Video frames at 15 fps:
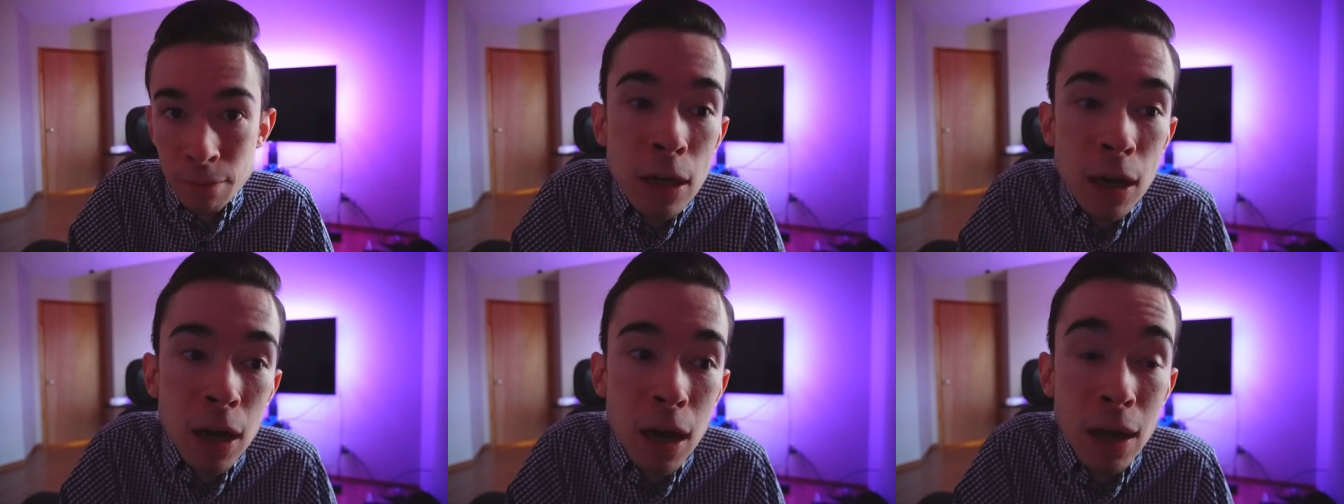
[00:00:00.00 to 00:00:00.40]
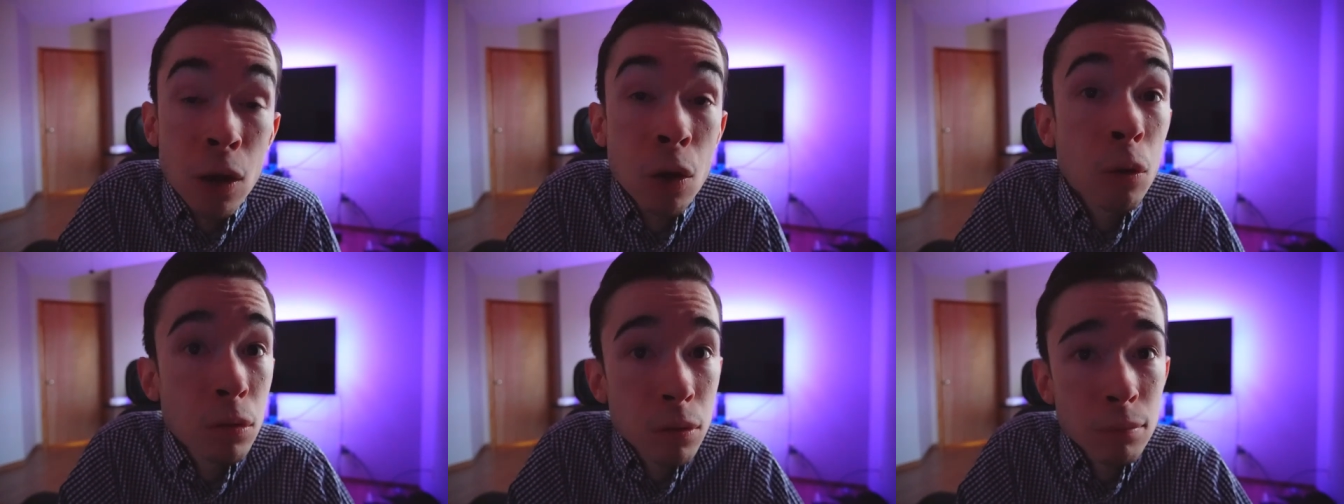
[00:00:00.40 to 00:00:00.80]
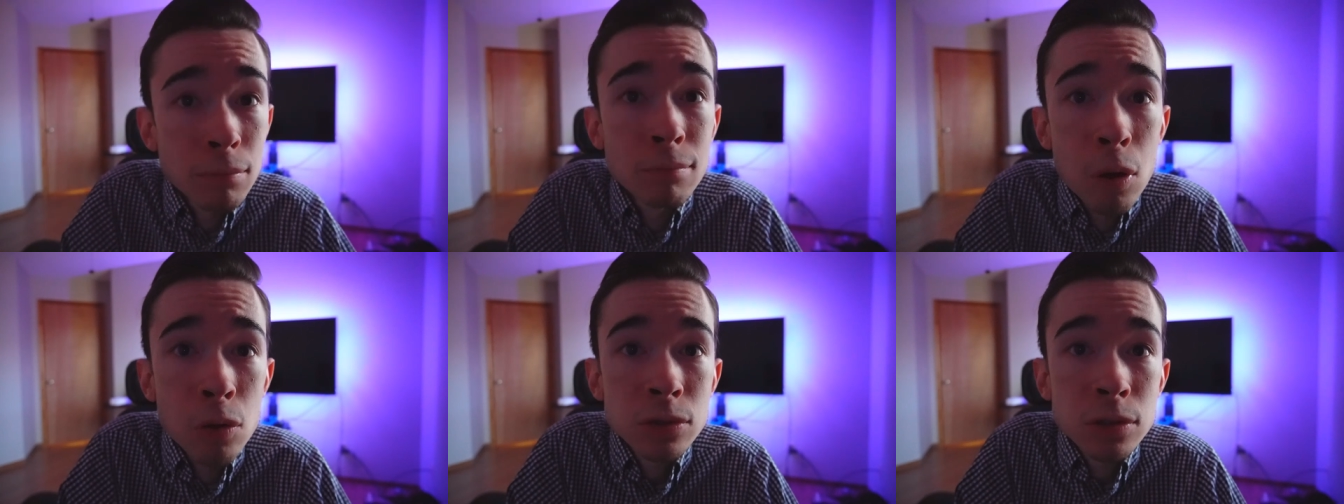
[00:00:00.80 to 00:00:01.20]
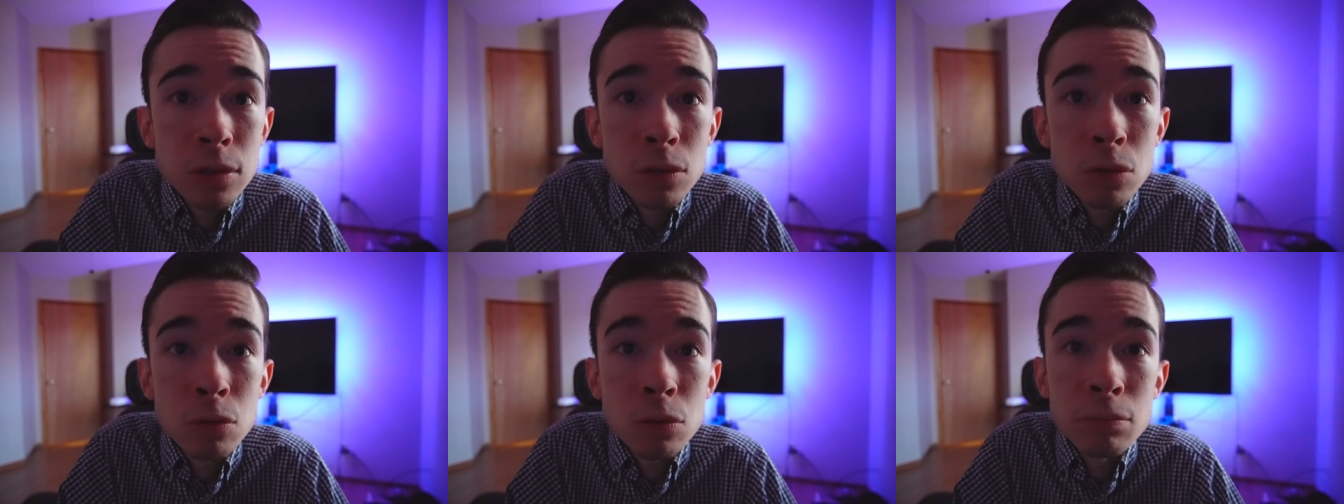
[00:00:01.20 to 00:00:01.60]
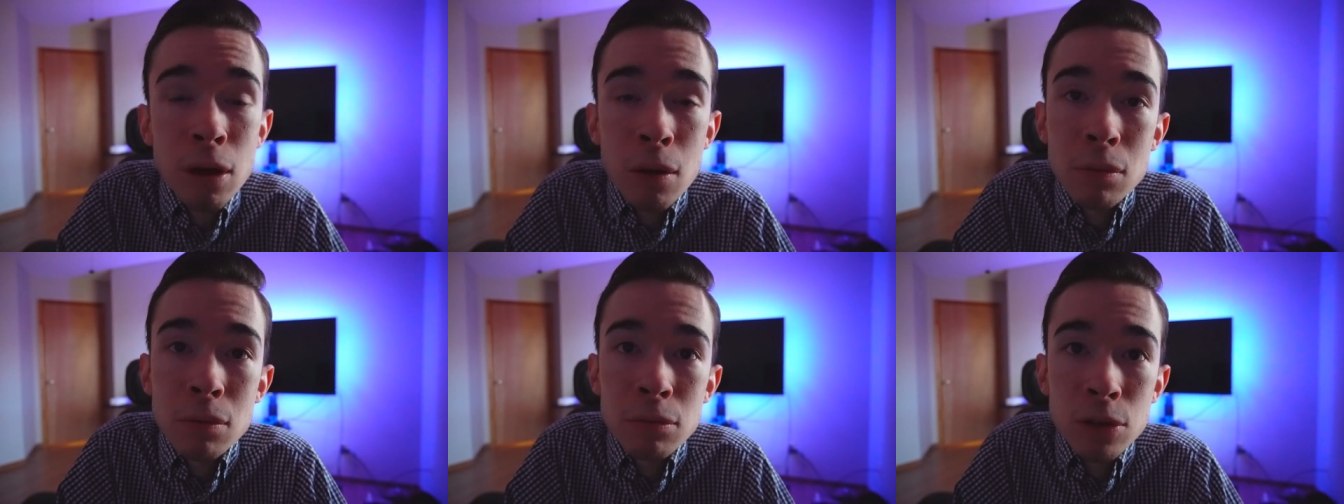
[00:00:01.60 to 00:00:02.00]
uh, I know most of you
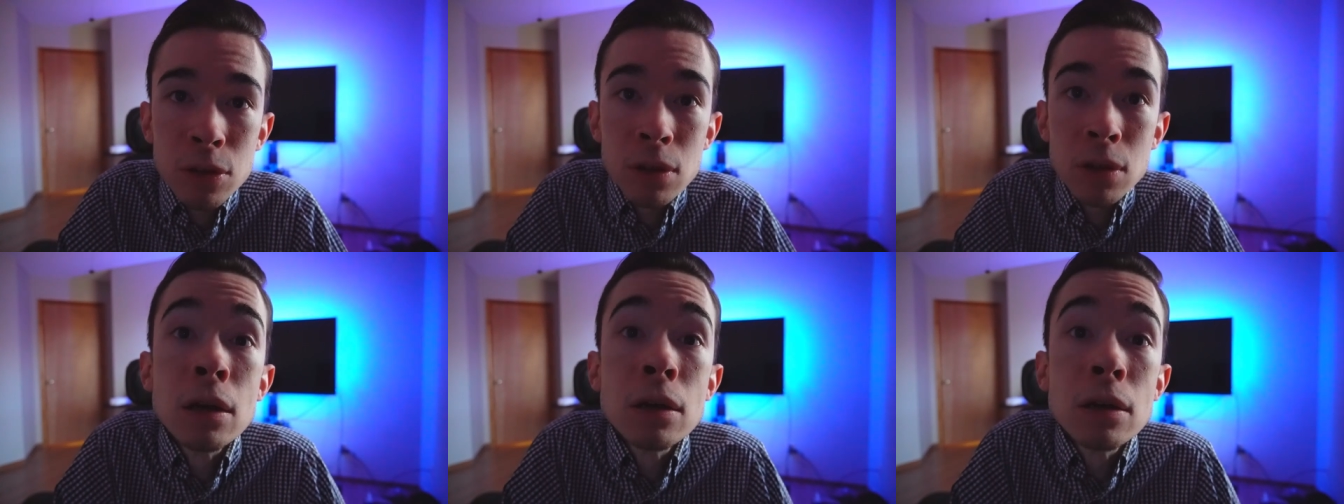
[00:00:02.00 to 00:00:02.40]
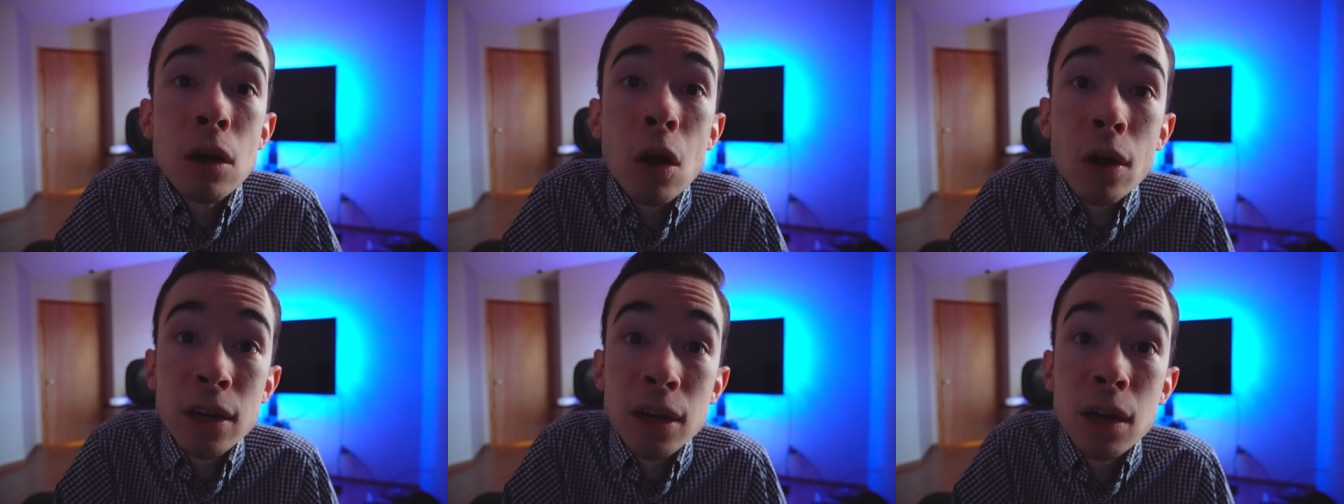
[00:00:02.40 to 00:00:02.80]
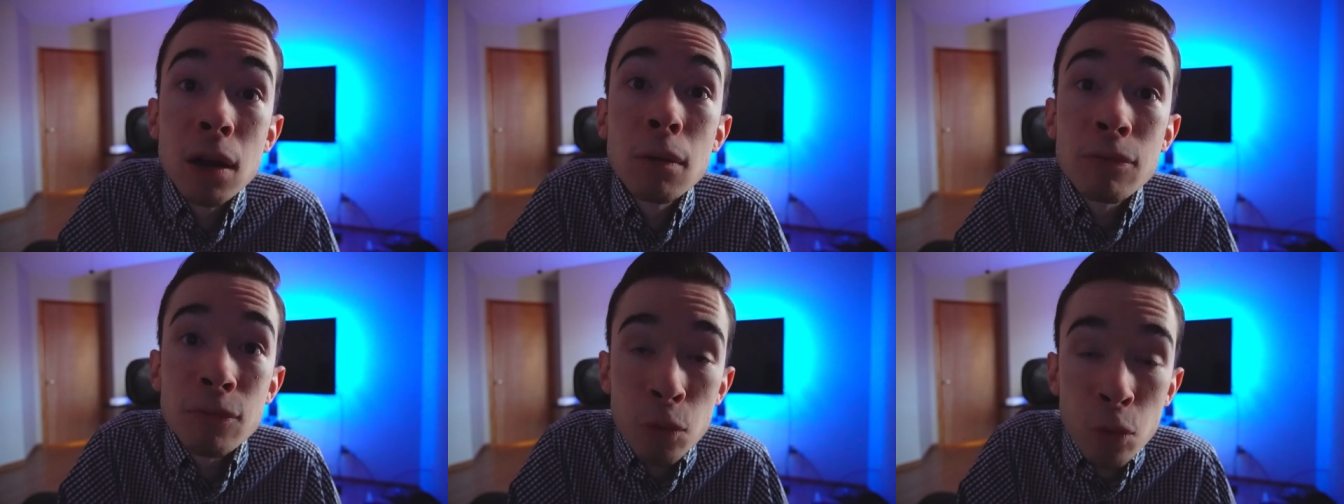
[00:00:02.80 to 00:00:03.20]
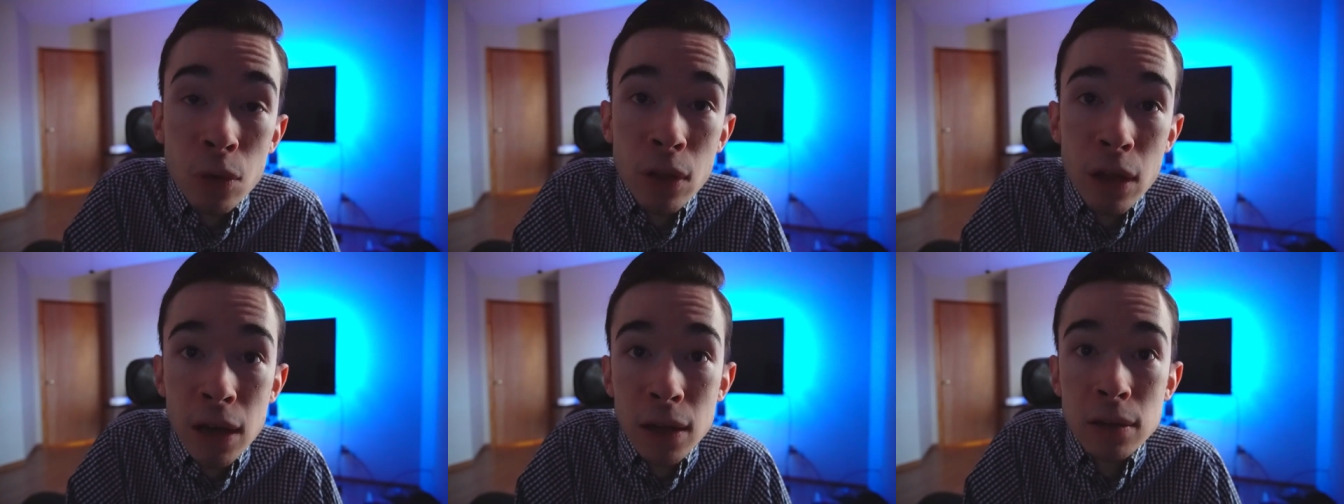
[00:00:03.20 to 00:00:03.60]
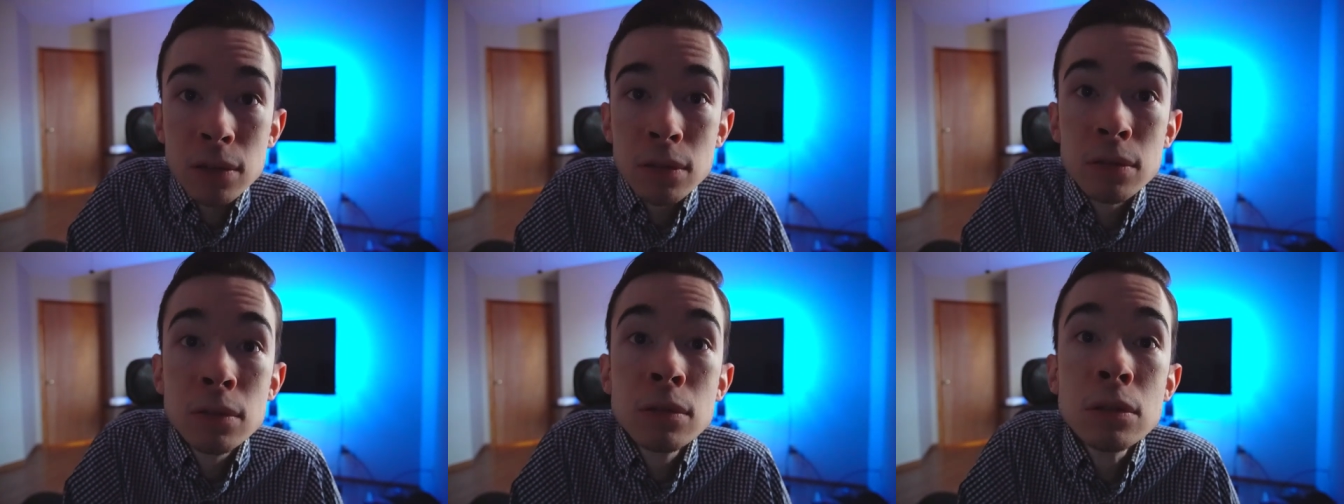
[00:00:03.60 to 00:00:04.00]
probably are here for that
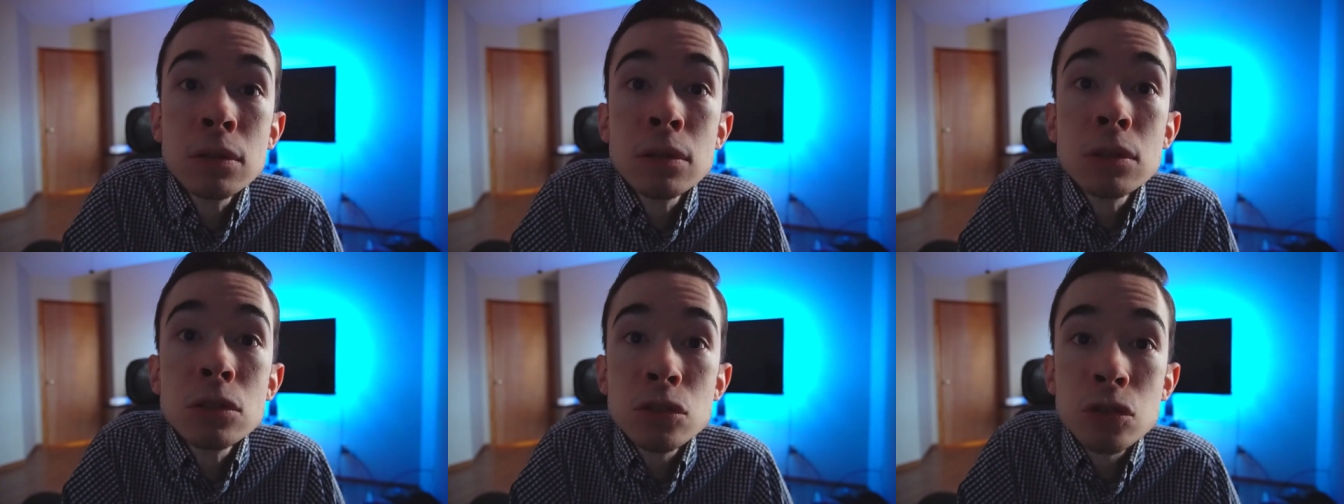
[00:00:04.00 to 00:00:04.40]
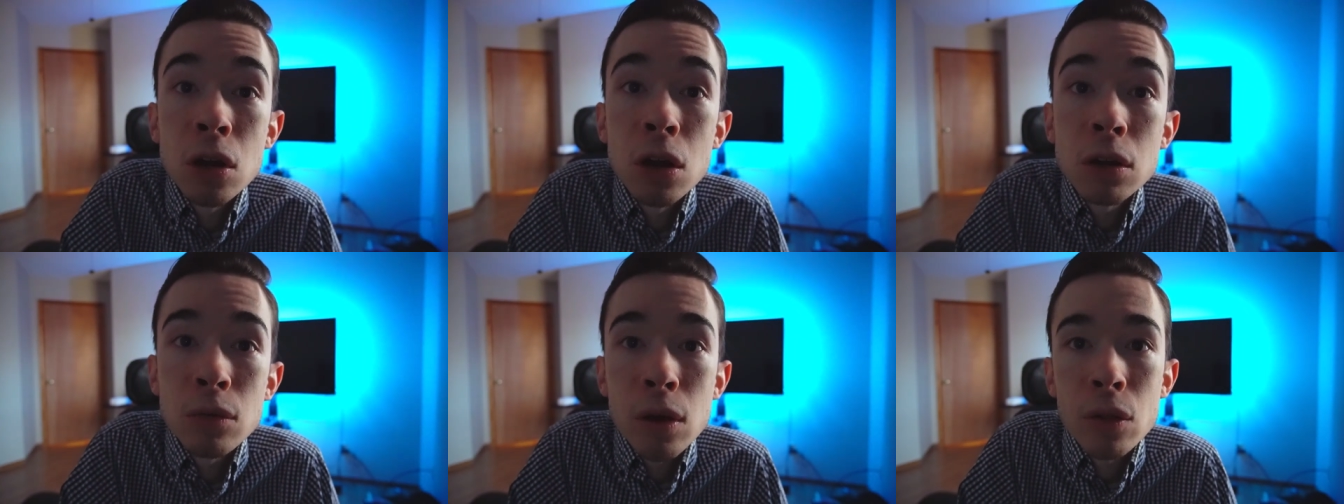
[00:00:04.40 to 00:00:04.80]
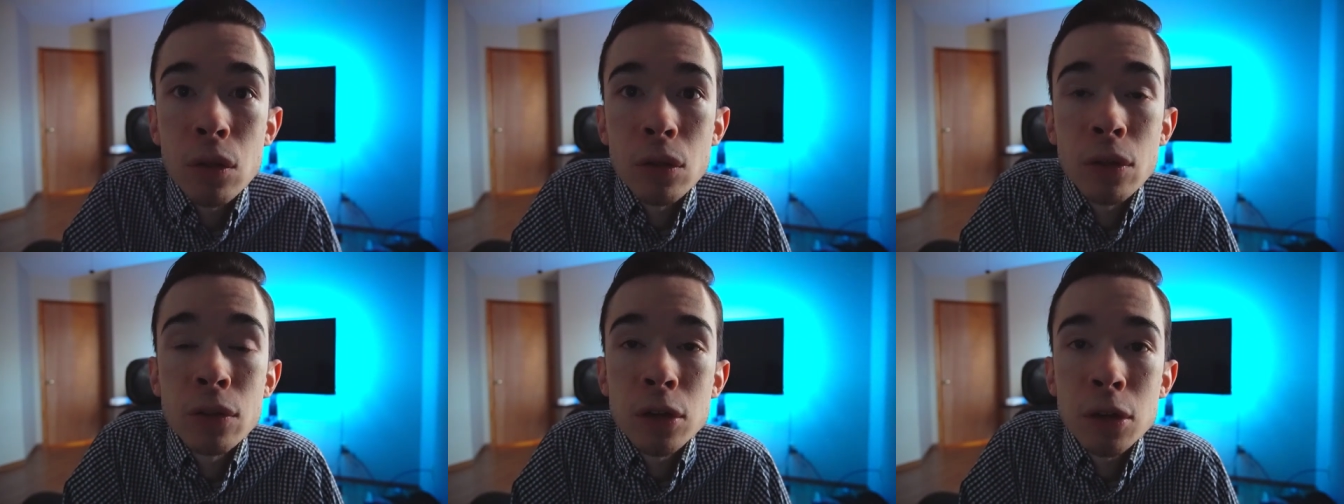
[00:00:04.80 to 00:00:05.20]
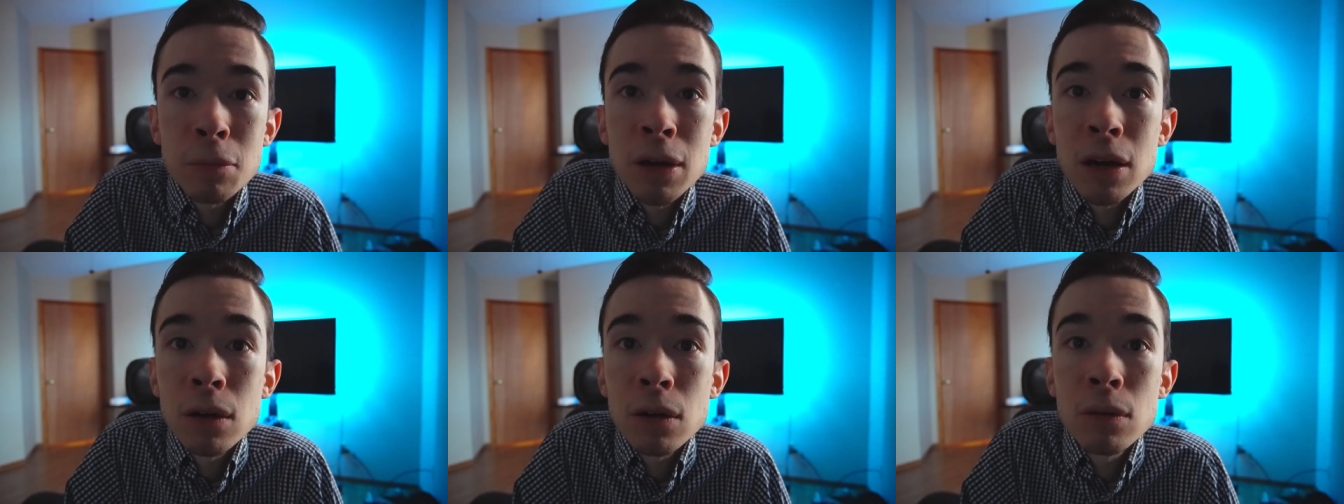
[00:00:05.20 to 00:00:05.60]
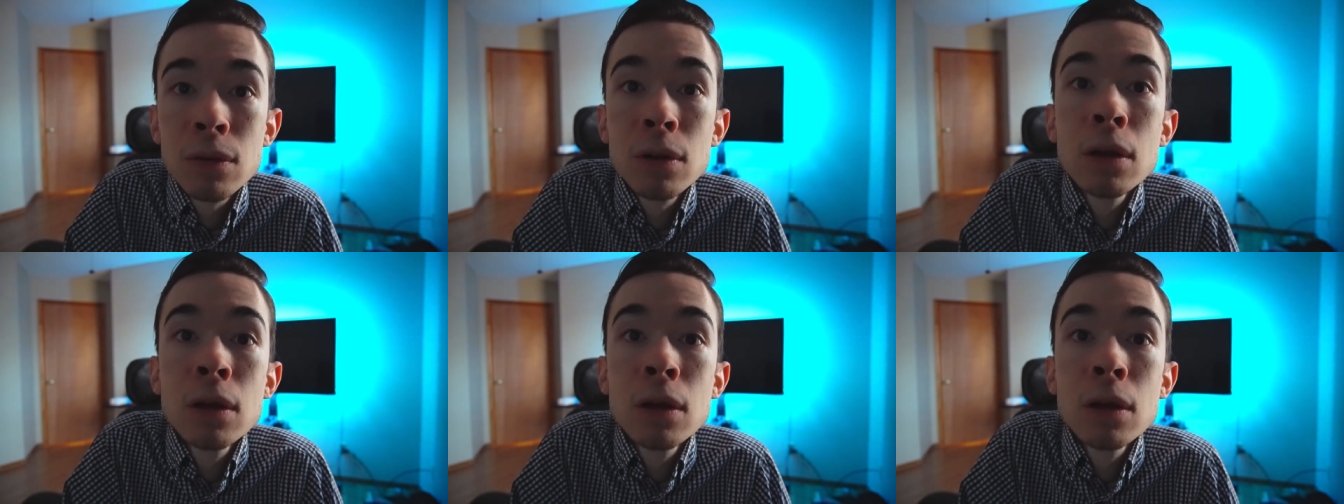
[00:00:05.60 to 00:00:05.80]
truck rather than the Camaro.